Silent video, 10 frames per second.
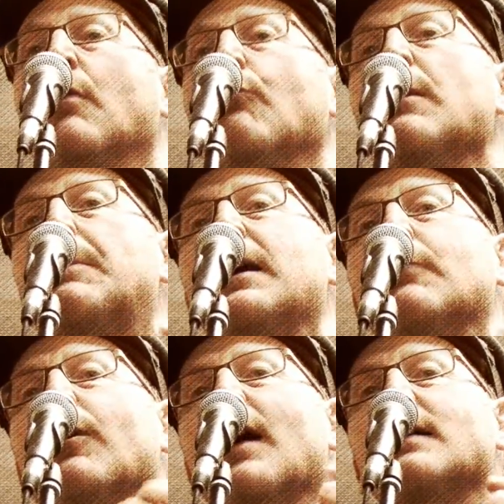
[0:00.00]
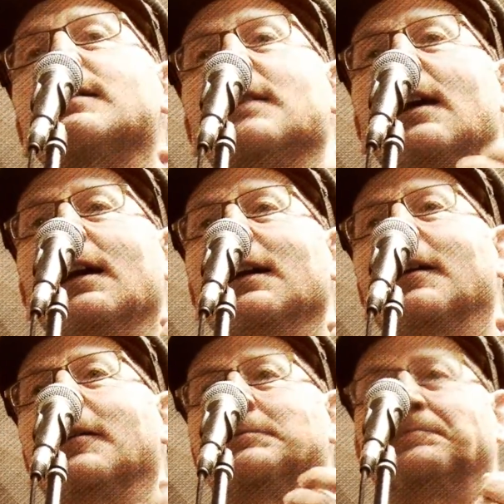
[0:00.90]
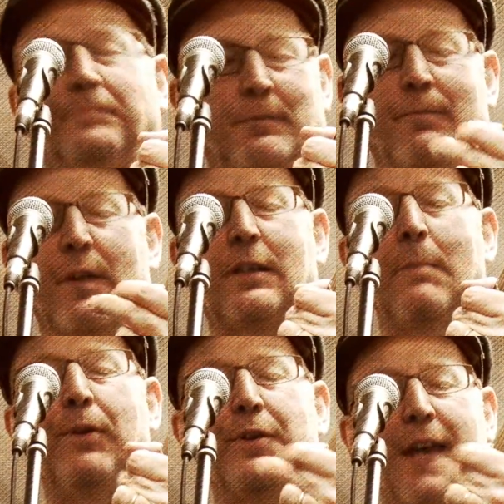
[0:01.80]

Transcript: repeat what I say. Simple as